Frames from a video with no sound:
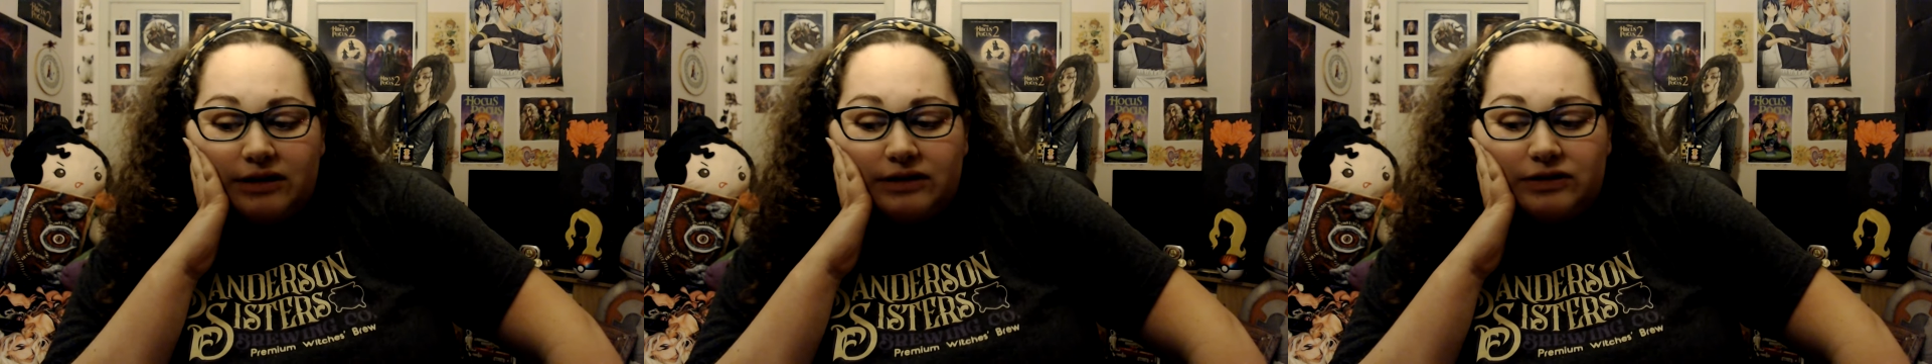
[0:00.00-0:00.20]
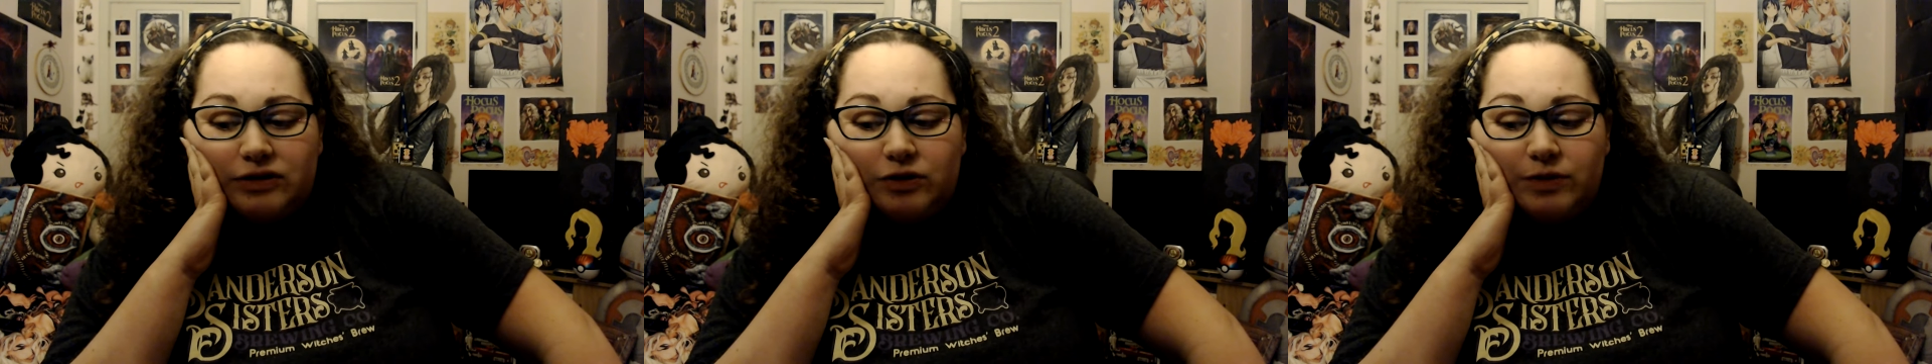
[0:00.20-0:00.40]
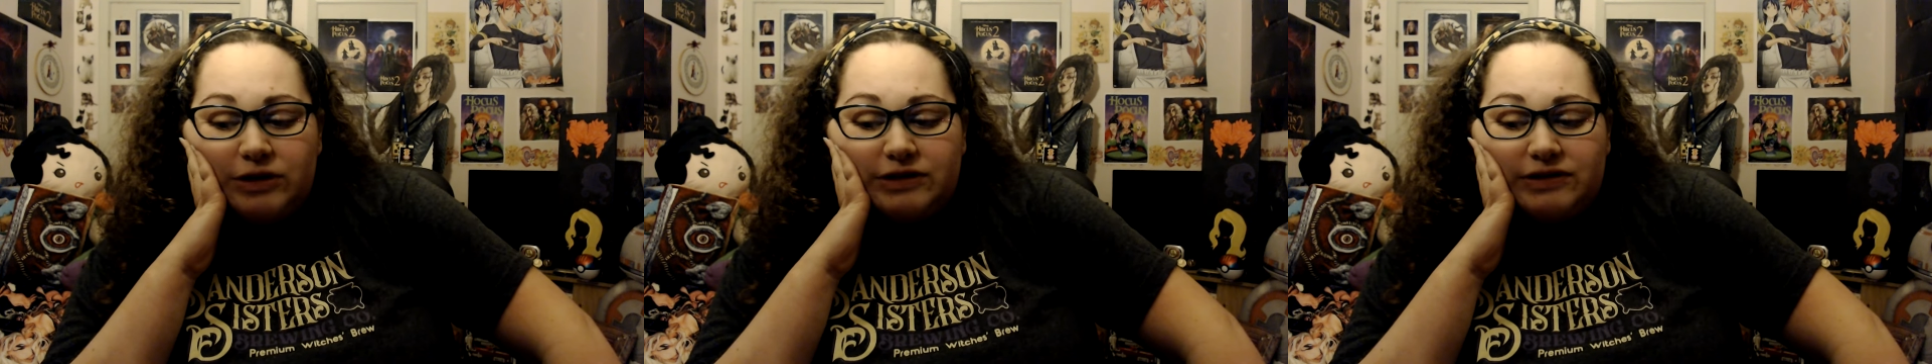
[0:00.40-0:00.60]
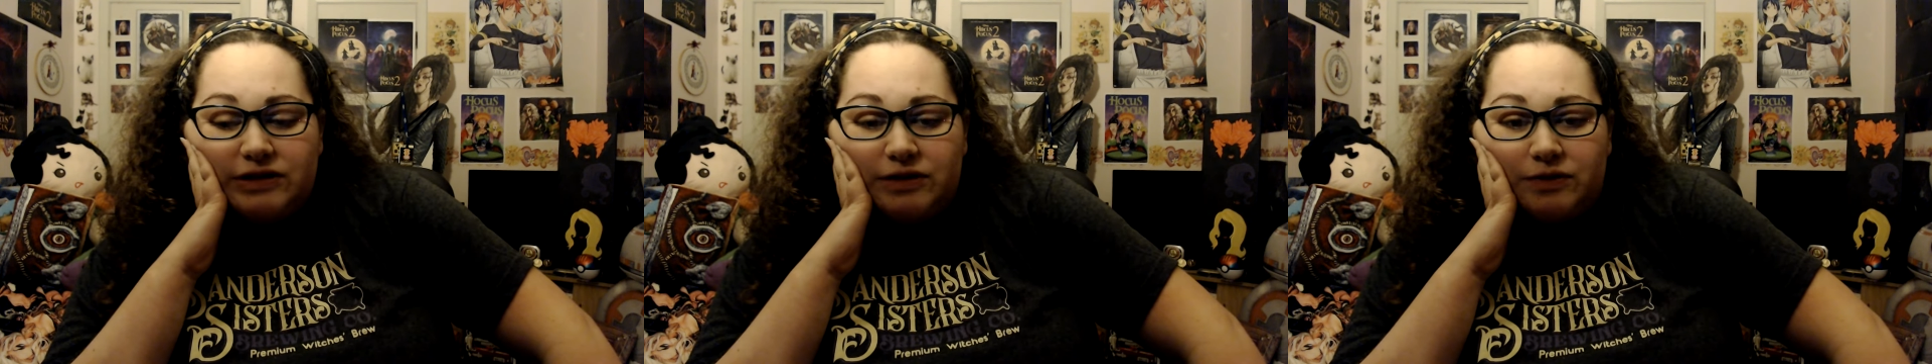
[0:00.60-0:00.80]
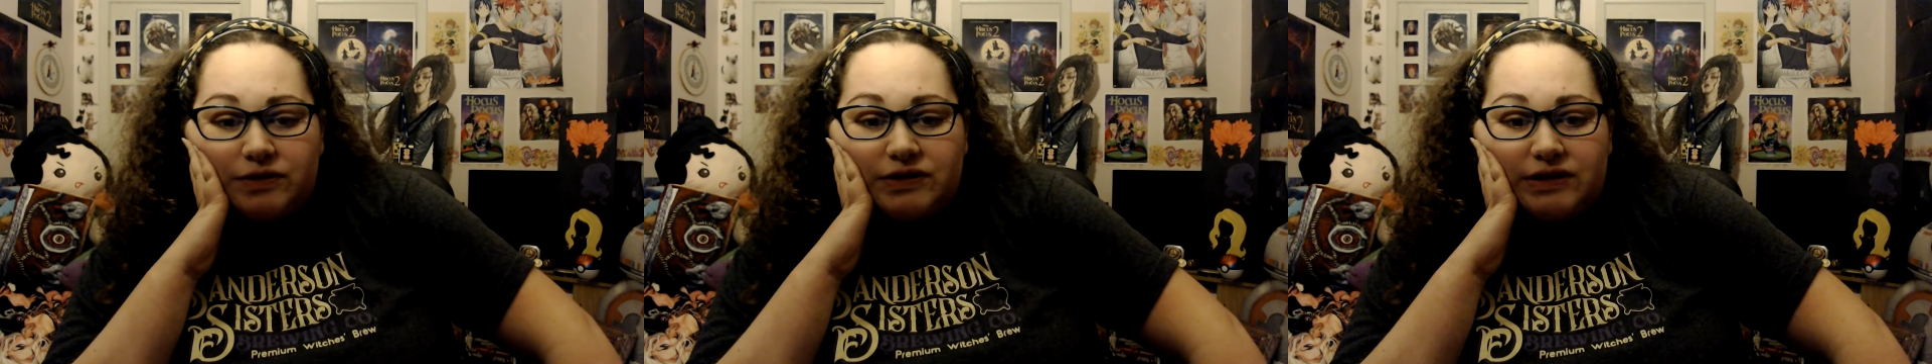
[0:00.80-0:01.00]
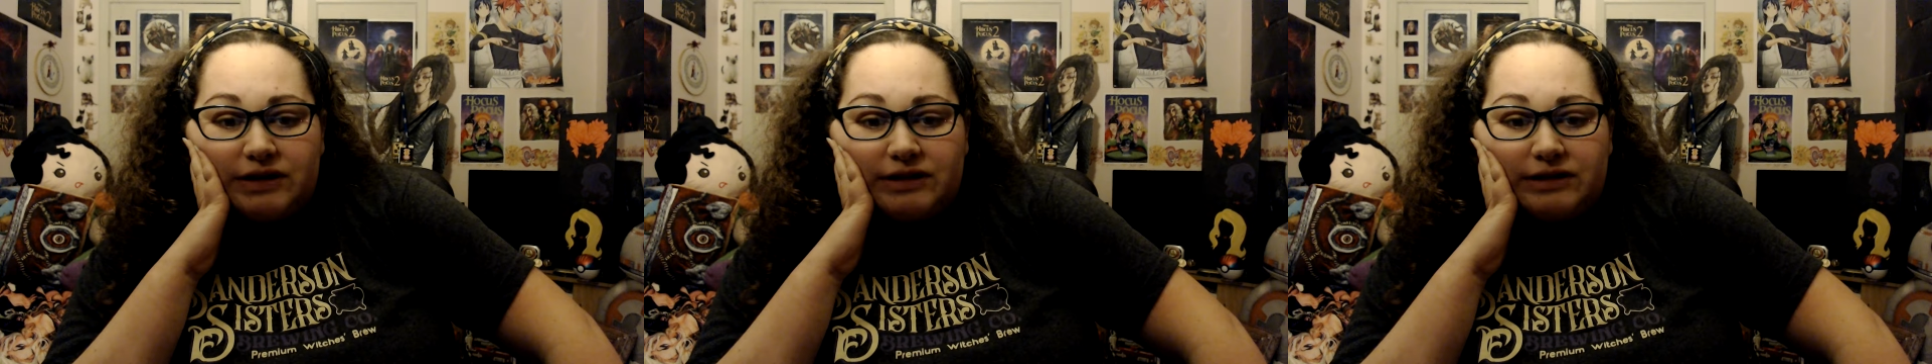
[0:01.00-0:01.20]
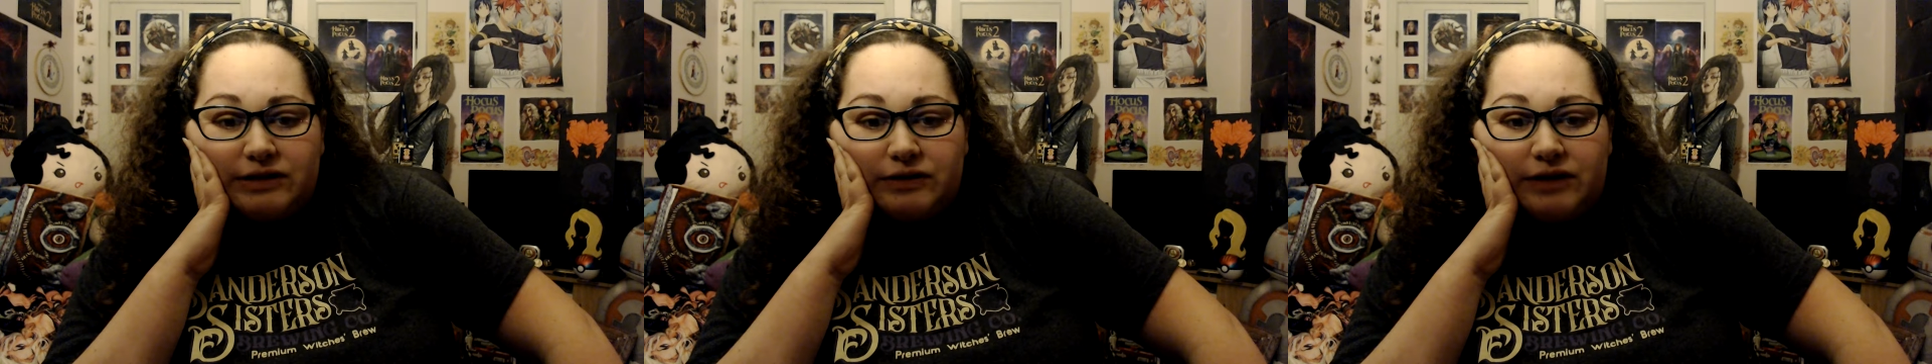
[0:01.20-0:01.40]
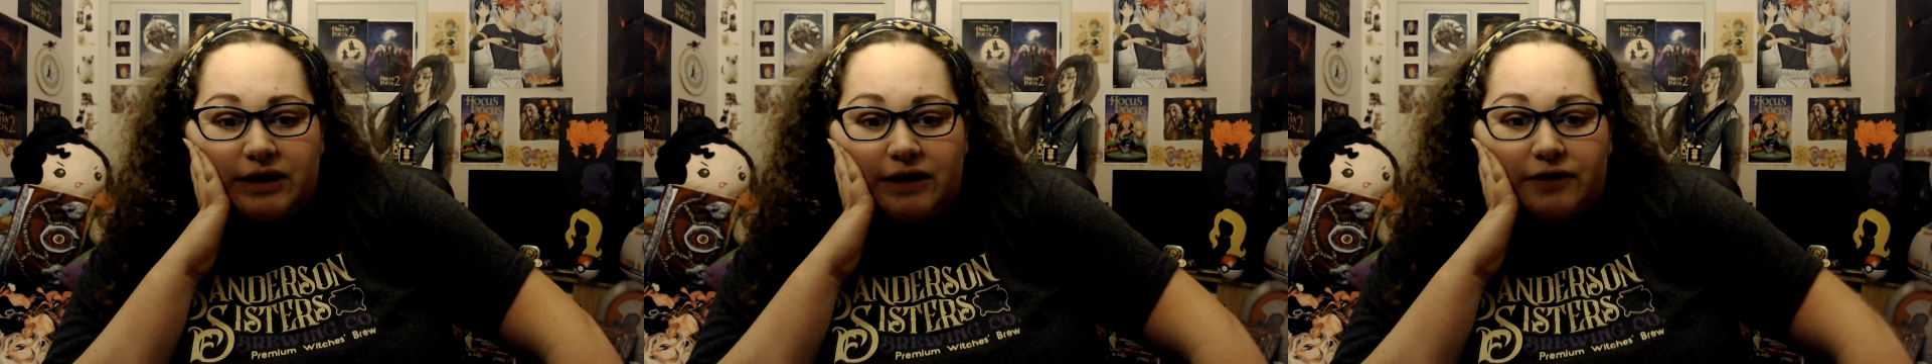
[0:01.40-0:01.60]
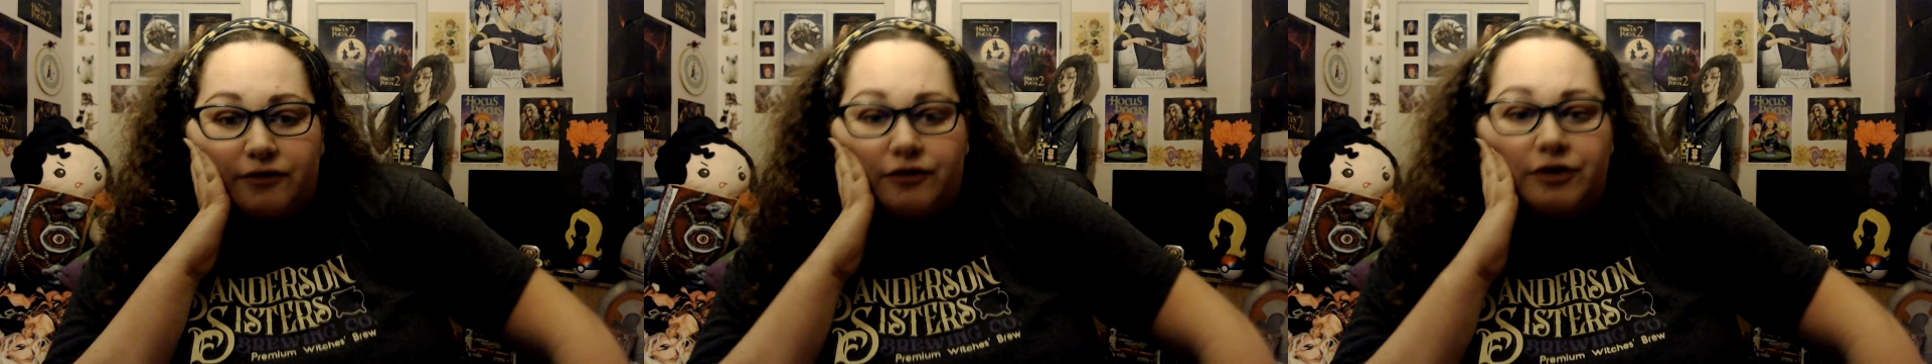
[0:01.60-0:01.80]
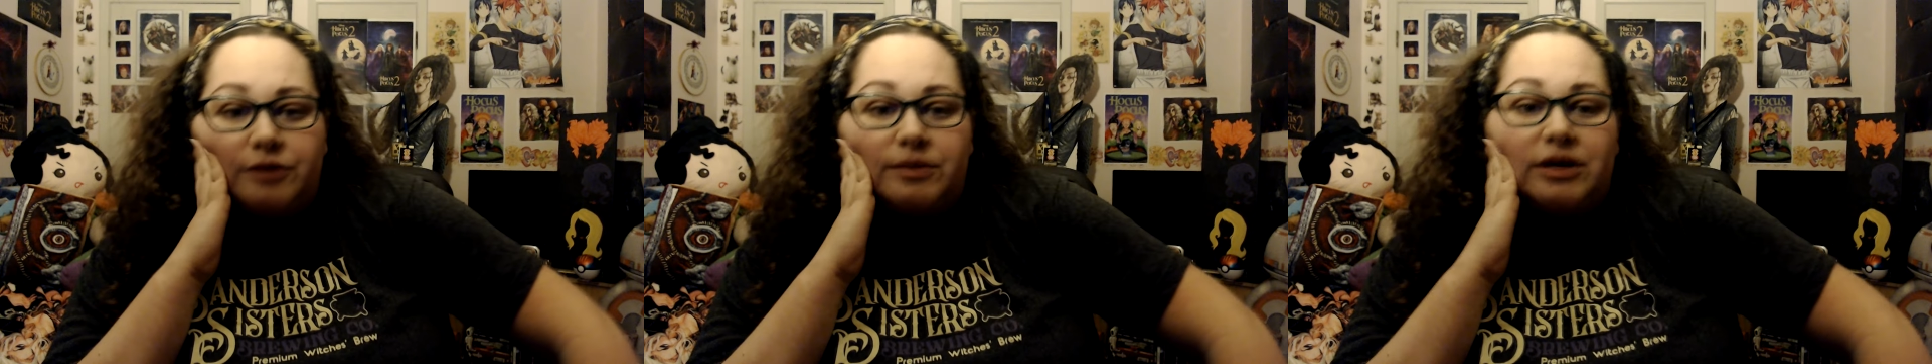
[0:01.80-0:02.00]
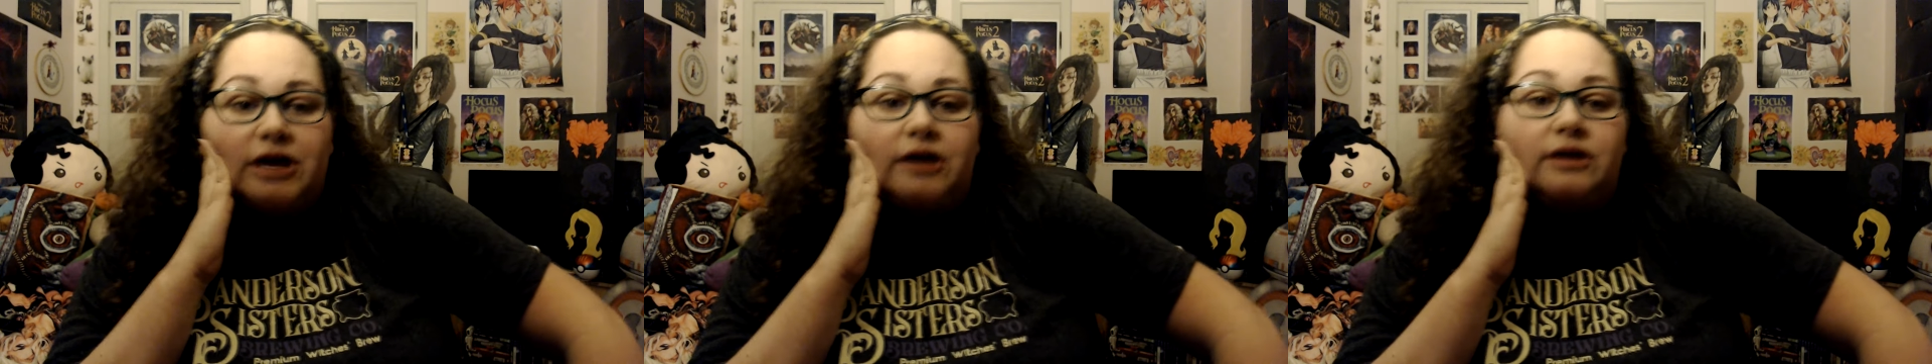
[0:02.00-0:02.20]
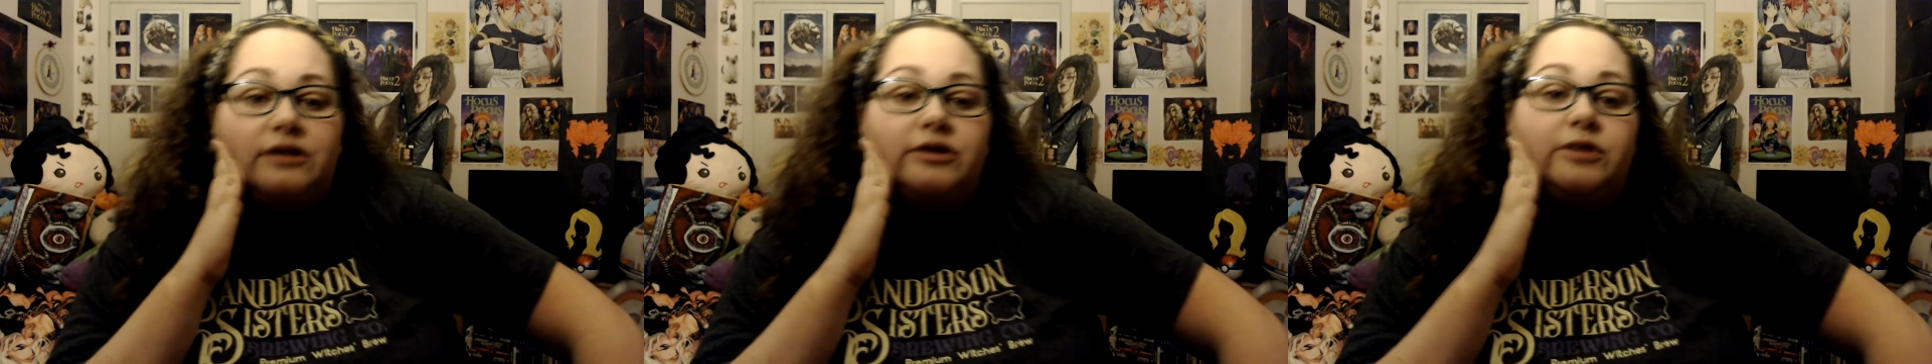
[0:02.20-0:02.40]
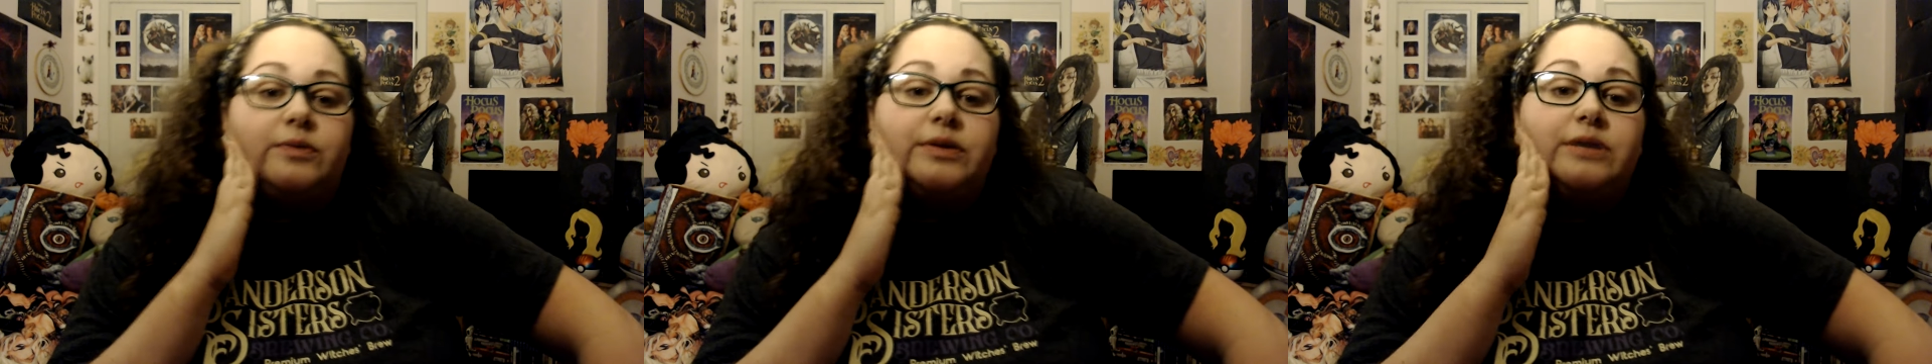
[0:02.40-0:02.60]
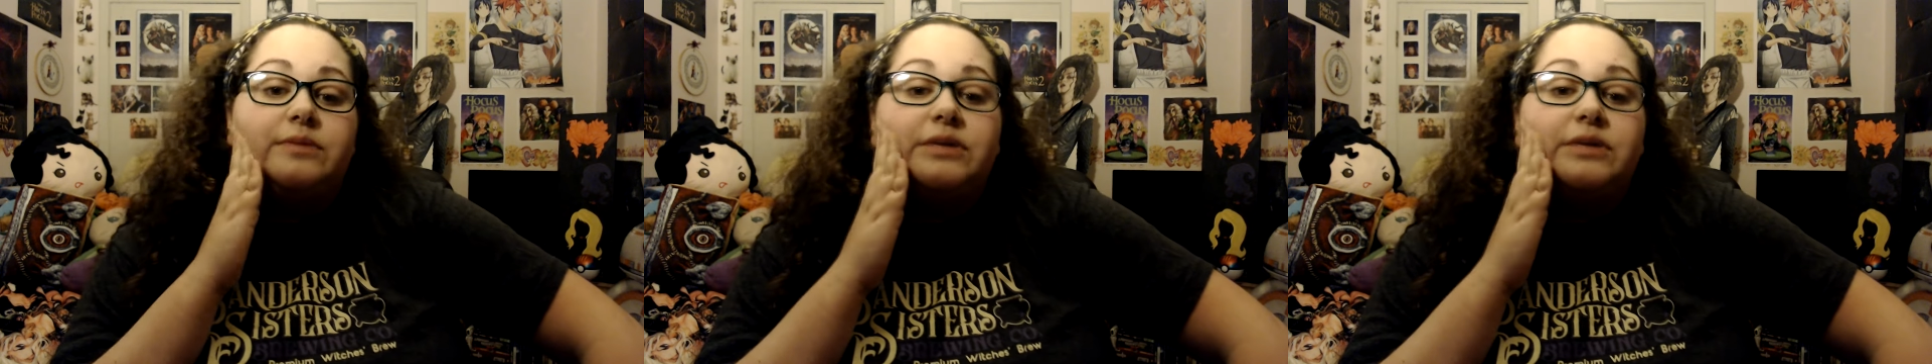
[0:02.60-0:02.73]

The too many sequels thing did kind of freak me out a little bit